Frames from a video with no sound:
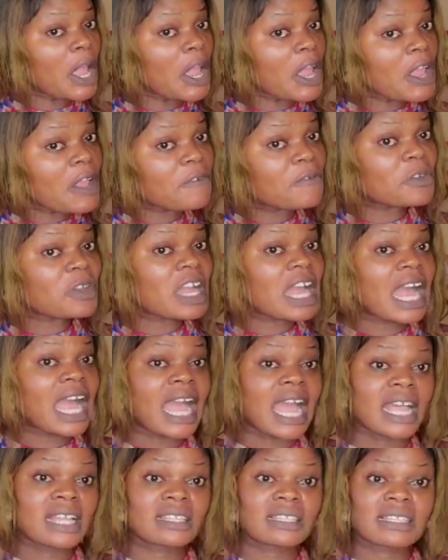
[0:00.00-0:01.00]
If you
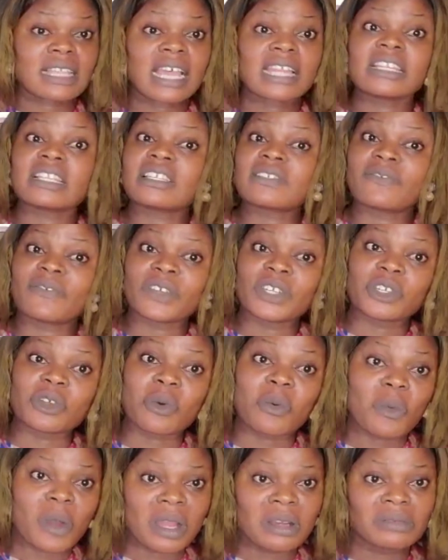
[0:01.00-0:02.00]
can answer this video
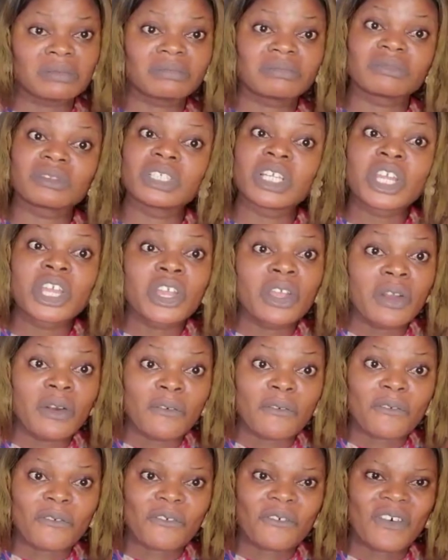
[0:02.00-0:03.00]
well,
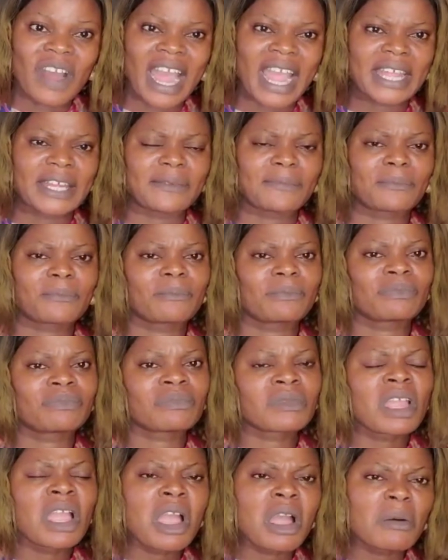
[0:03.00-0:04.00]
fine.
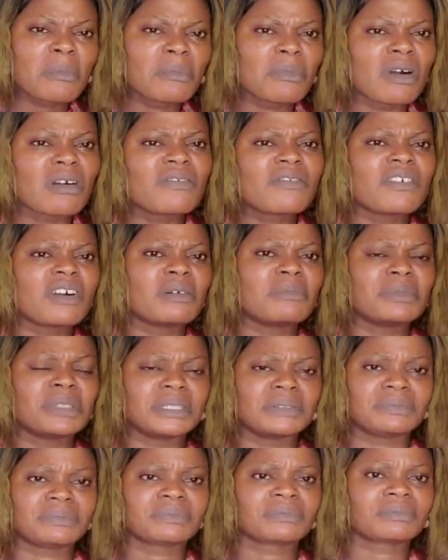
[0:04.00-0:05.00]
But for me,
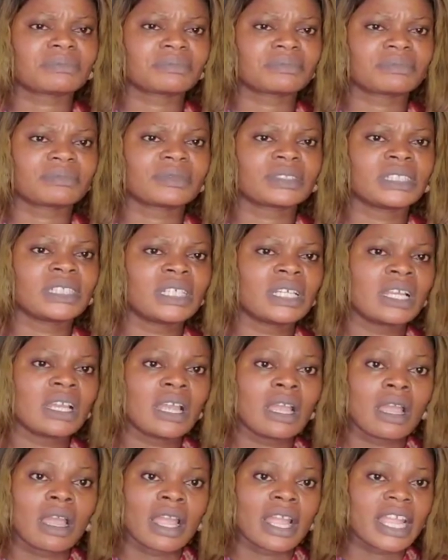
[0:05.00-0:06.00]

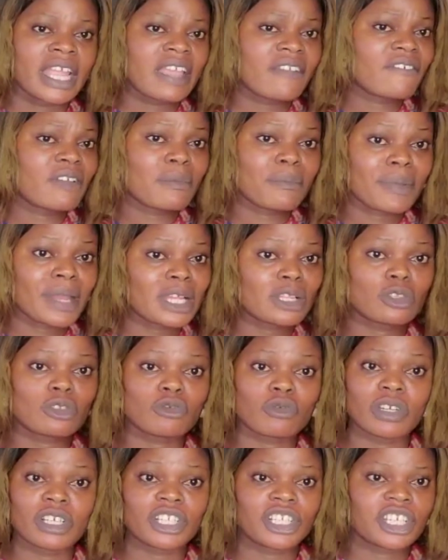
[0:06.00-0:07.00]
giving birth
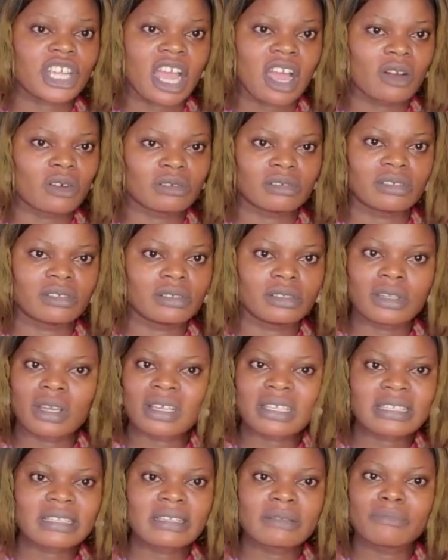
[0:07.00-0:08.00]
to a child
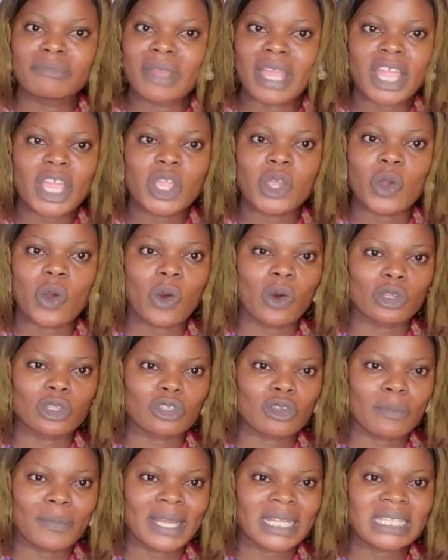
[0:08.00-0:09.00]
doesn't make you
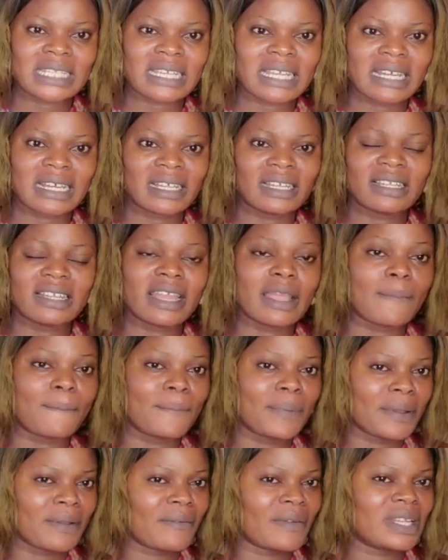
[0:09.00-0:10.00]
automatically a
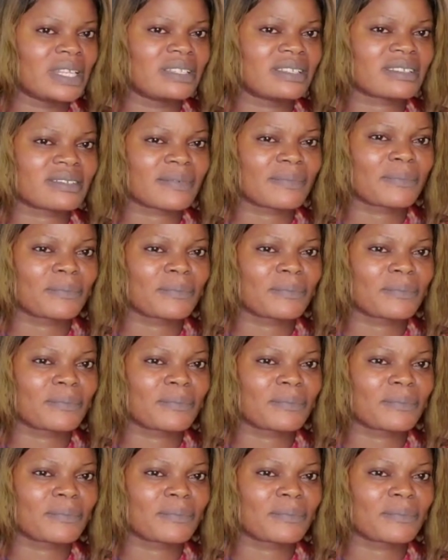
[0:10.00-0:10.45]
parent.